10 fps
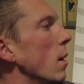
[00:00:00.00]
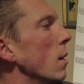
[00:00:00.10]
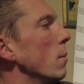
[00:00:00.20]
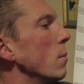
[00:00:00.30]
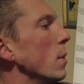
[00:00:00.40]

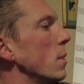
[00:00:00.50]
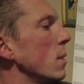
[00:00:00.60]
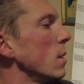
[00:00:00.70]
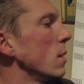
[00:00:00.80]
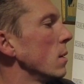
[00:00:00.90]
with
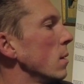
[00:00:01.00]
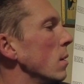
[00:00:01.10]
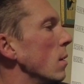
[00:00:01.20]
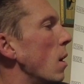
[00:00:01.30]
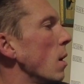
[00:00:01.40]
the
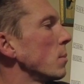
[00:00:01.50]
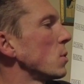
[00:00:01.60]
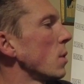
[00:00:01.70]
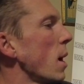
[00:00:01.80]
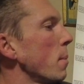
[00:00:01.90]
arm
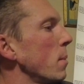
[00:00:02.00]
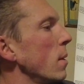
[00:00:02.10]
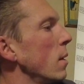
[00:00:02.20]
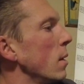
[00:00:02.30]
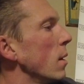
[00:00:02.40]
strap
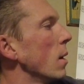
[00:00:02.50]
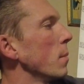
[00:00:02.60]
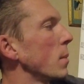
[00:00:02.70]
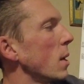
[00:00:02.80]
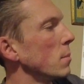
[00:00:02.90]

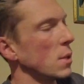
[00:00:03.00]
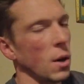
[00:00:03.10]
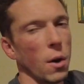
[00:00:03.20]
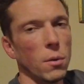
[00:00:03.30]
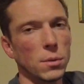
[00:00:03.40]
comes the
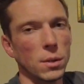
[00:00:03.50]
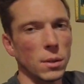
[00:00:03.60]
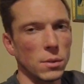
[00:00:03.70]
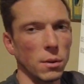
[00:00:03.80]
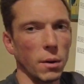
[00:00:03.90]
hose.
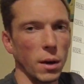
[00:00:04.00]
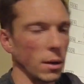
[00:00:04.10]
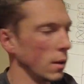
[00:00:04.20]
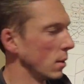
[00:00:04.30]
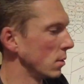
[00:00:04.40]
And so I
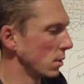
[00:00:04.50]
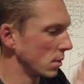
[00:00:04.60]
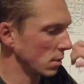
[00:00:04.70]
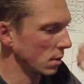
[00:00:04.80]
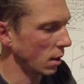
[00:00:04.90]
can
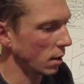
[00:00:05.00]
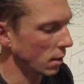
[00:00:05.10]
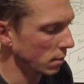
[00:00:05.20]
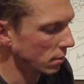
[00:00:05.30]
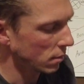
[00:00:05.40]
just kind
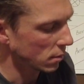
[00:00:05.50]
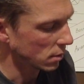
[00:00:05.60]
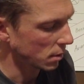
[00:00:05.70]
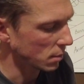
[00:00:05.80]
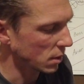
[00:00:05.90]
of
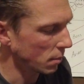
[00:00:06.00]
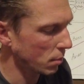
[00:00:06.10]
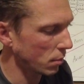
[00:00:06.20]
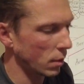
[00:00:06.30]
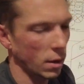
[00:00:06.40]

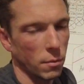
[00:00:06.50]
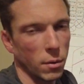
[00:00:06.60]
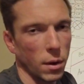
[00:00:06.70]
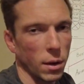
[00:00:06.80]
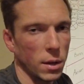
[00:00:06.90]
sip
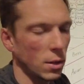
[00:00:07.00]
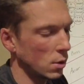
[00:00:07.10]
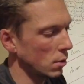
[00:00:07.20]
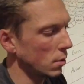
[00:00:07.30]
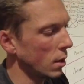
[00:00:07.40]
whenever I need
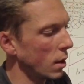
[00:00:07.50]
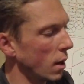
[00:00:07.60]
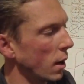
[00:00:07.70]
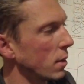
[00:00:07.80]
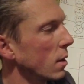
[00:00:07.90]
to.
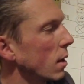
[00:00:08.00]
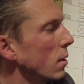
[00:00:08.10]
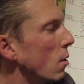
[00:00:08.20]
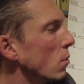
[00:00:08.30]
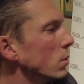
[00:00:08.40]
I think
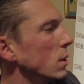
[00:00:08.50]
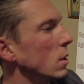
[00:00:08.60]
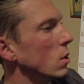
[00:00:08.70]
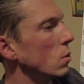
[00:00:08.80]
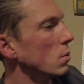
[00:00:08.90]
I'll only
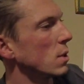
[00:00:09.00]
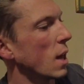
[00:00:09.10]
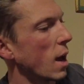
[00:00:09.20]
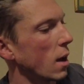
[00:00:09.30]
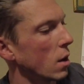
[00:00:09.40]
use
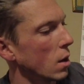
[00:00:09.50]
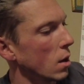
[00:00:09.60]
that